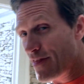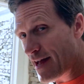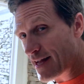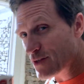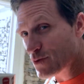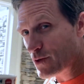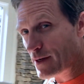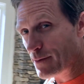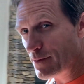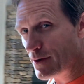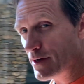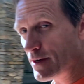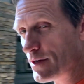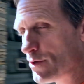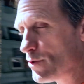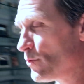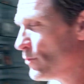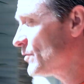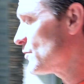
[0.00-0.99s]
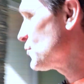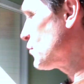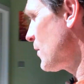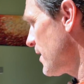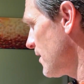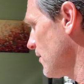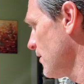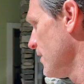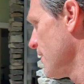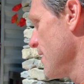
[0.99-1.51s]
That's what I'm gonna do as
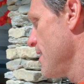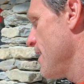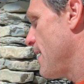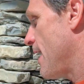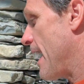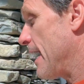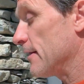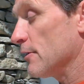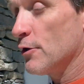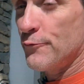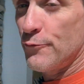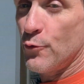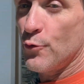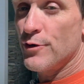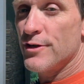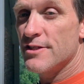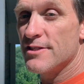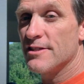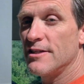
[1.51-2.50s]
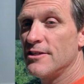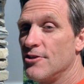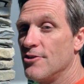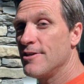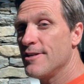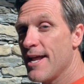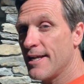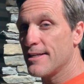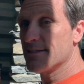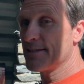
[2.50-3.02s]
well. I look forward to seeing you
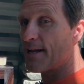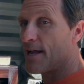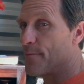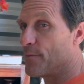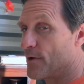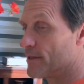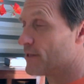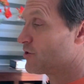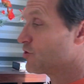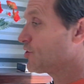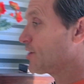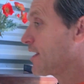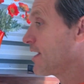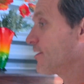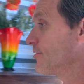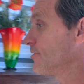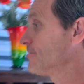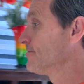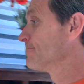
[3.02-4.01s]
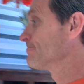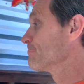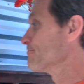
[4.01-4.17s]
next time on the channel.